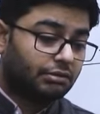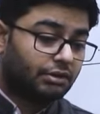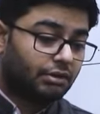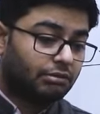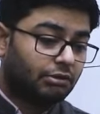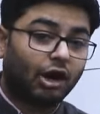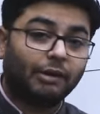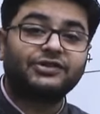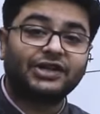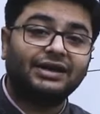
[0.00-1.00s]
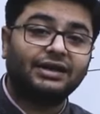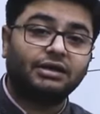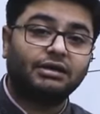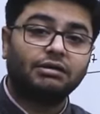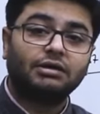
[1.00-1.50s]
you know,
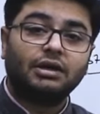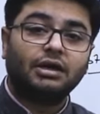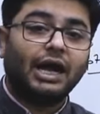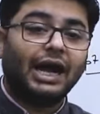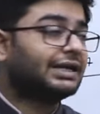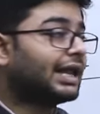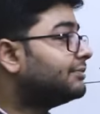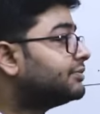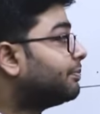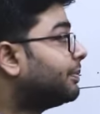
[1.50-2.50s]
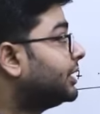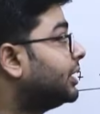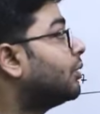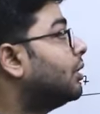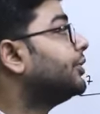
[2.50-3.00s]
lopsided. At times a
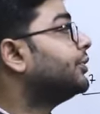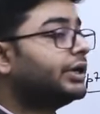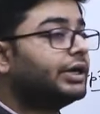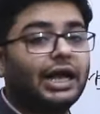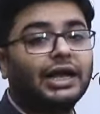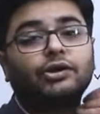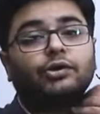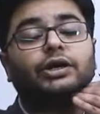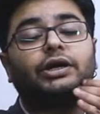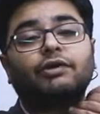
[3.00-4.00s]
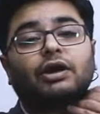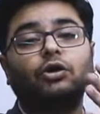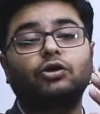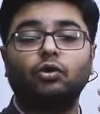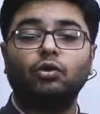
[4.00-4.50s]
particular unit like unit 1
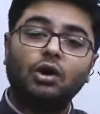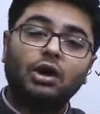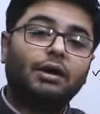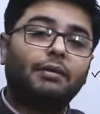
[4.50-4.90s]
or 2